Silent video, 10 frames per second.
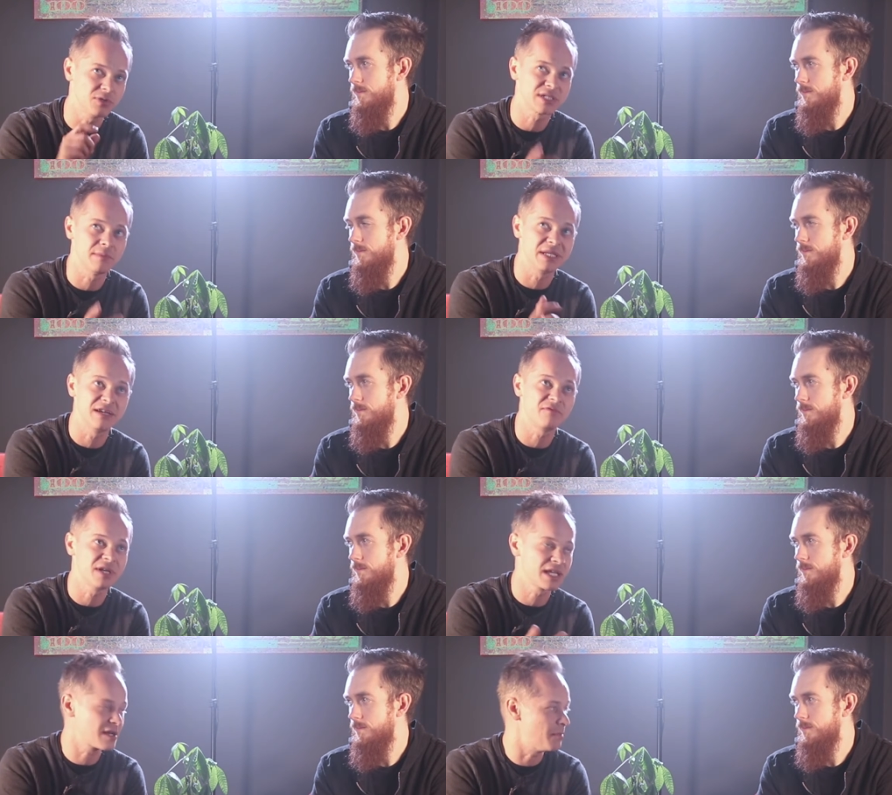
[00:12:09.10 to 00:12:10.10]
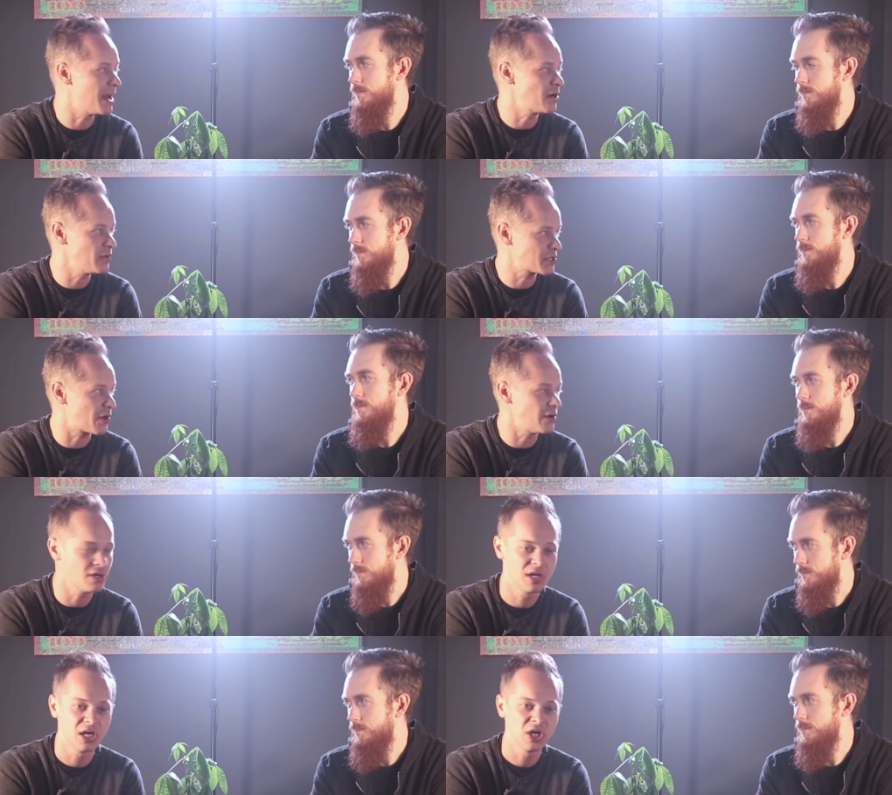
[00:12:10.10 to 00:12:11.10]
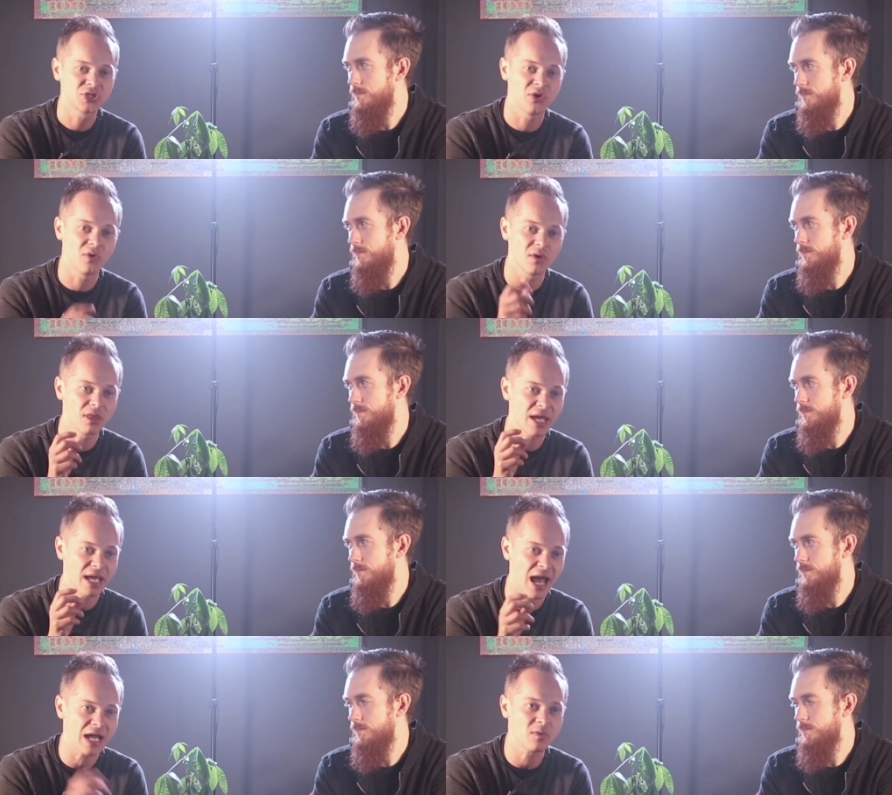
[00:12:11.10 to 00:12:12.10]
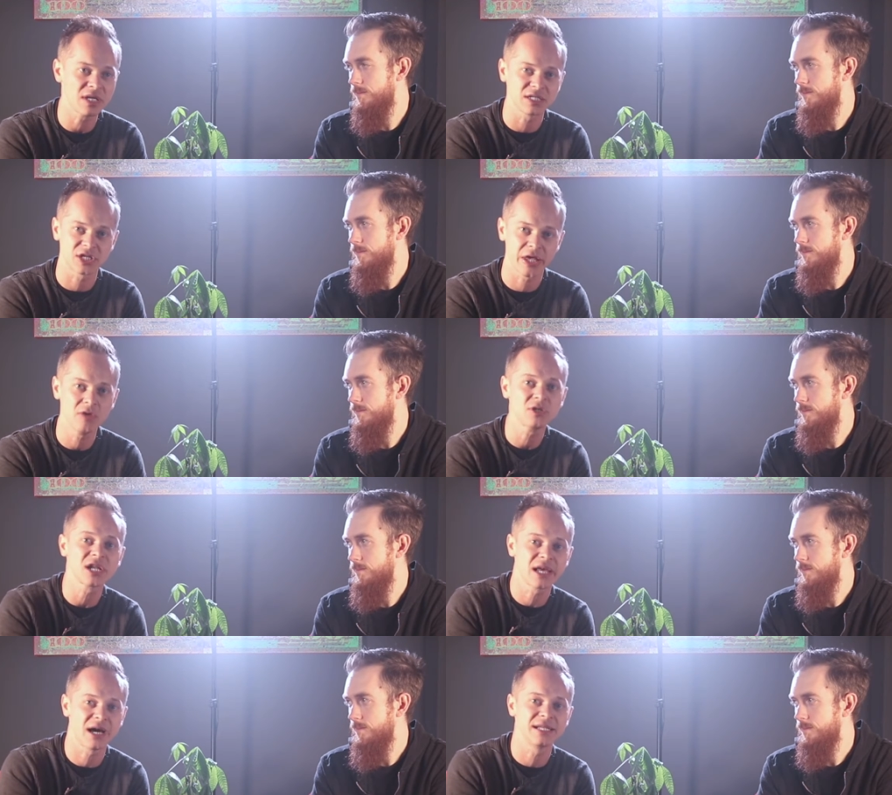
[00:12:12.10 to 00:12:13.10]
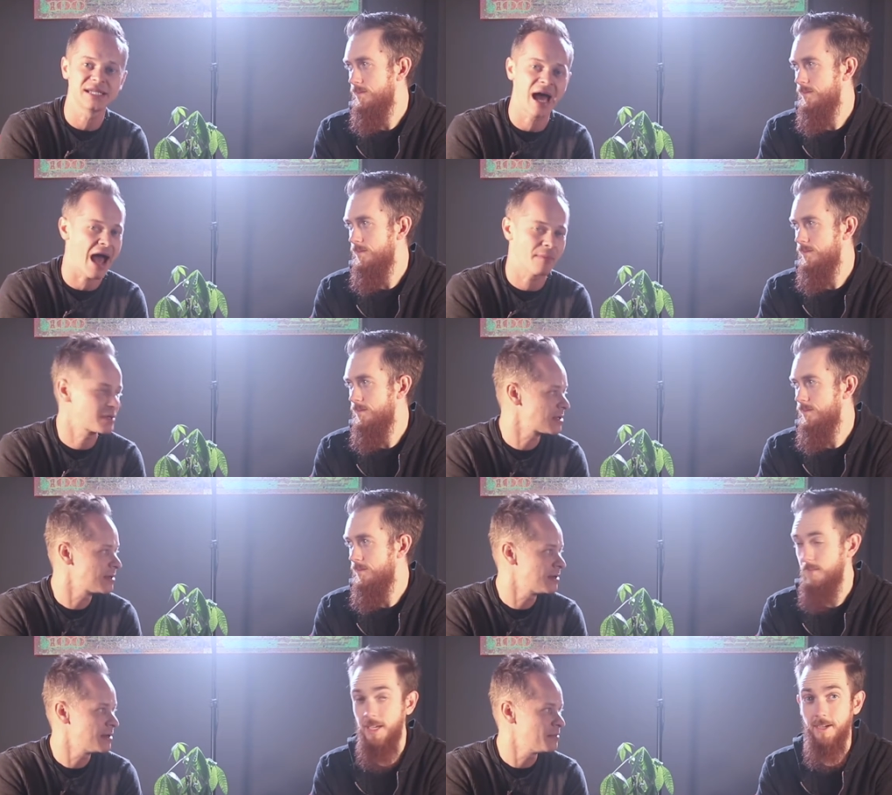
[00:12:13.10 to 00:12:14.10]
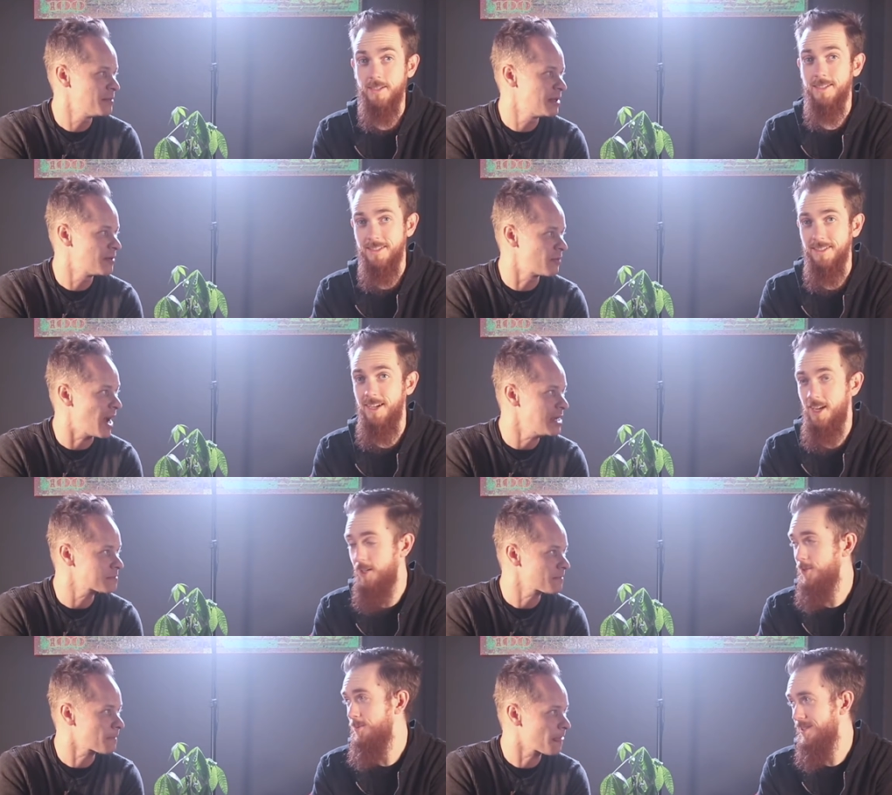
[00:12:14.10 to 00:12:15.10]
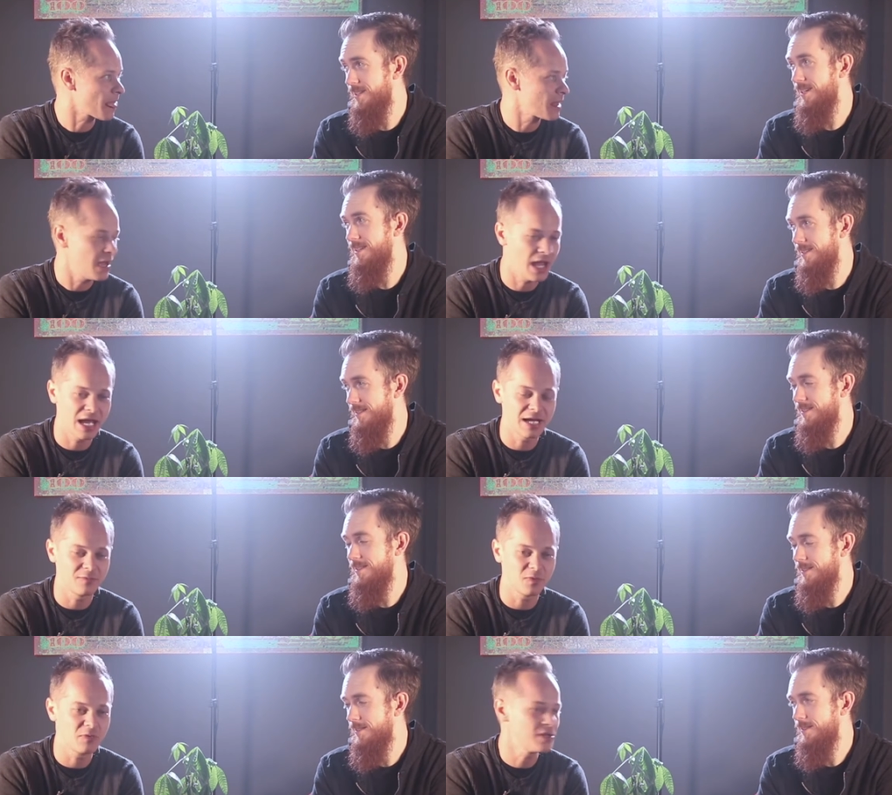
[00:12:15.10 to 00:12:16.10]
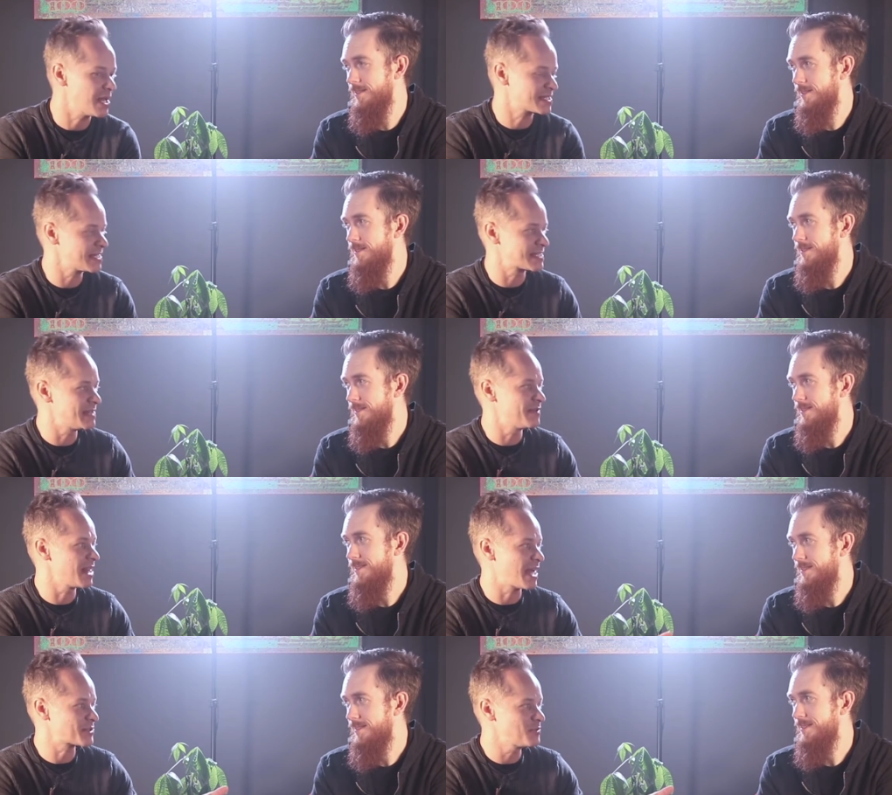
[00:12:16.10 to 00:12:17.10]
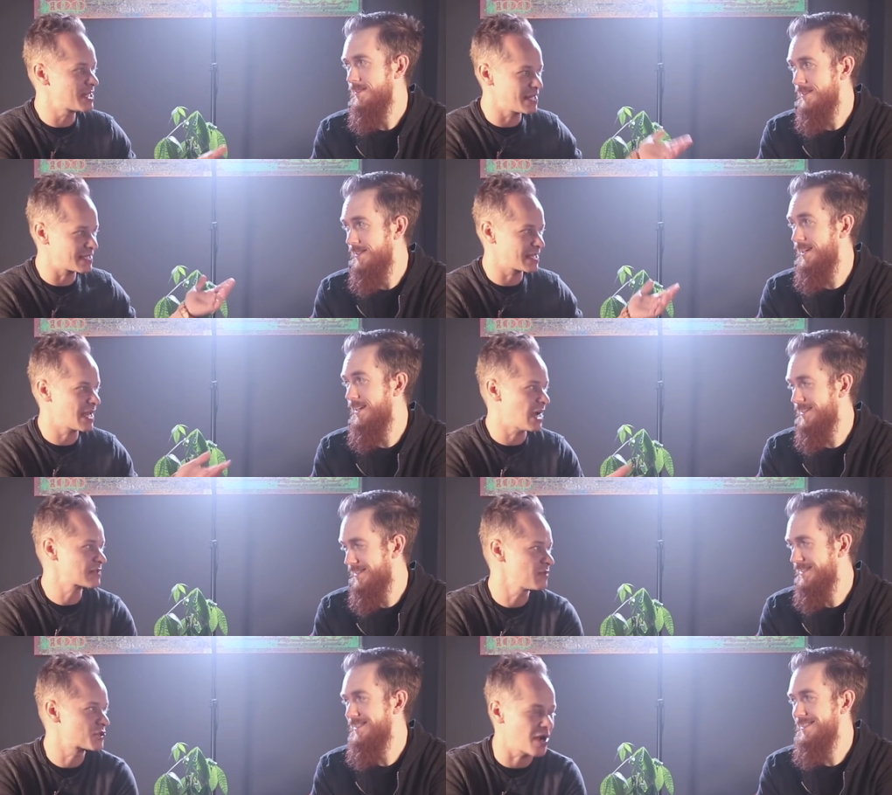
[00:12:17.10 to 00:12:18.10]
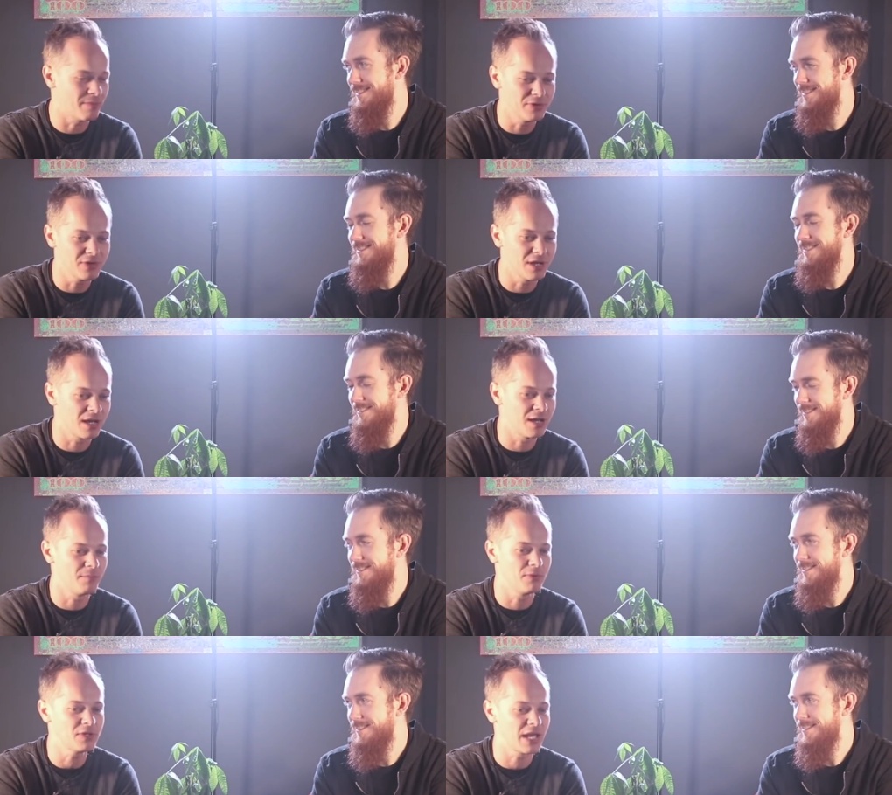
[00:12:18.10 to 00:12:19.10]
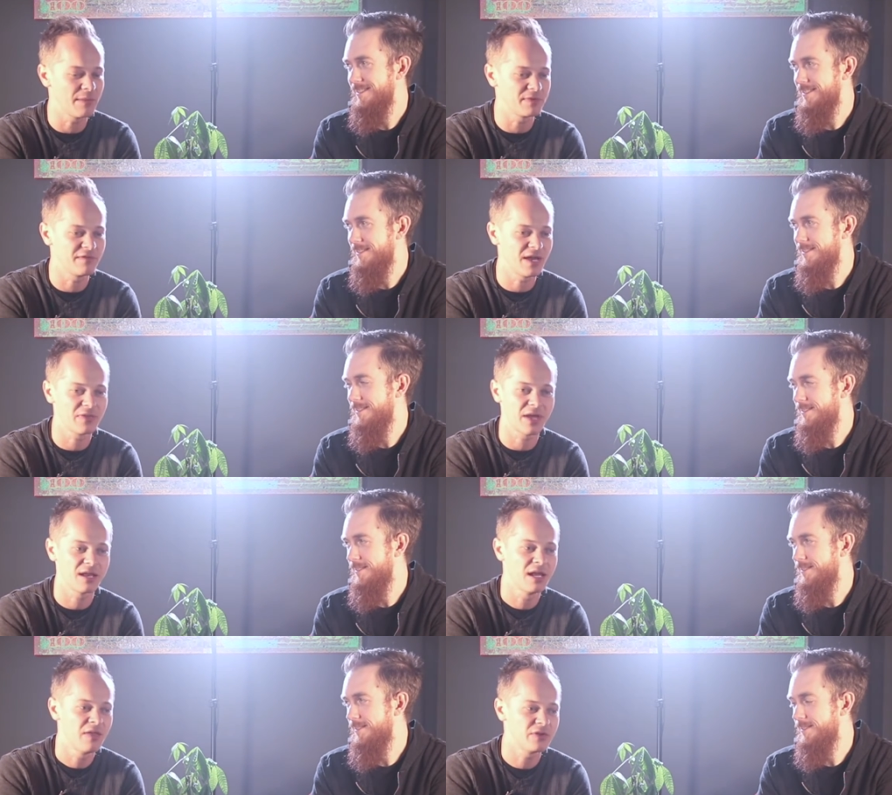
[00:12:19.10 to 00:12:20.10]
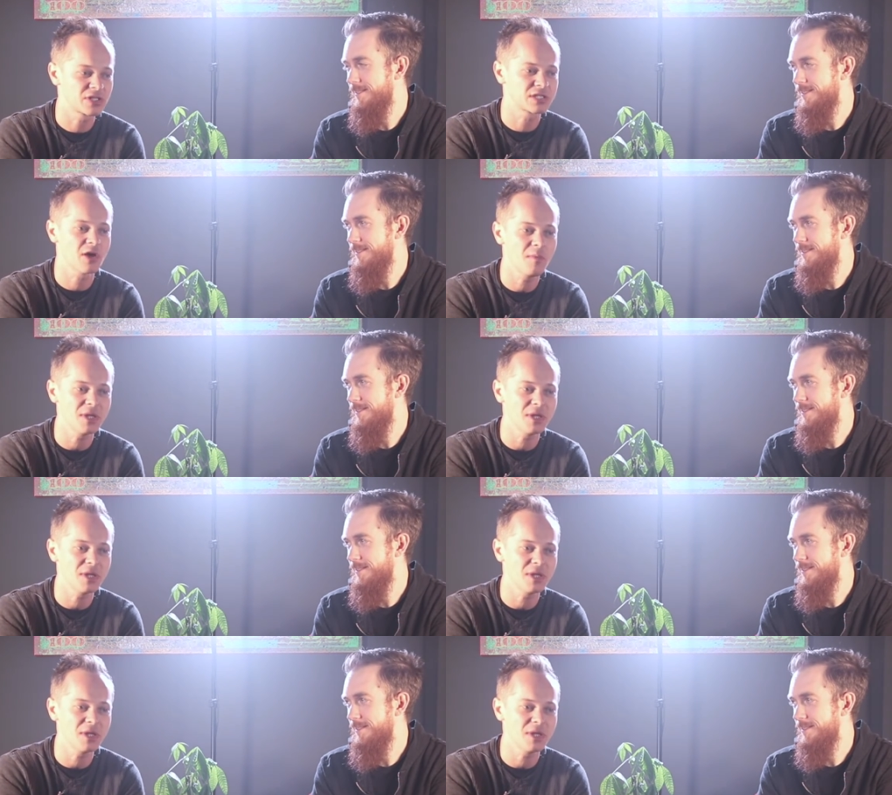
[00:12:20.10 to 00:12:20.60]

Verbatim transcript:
Speaker 1: do something different to get a better return. So like equity is hugely untapped. Yes. Right?
Speaker 2: 100%.
Speaker 1: And we realized this even last weekend at the Cashflow Tribe boot camp event, that there's so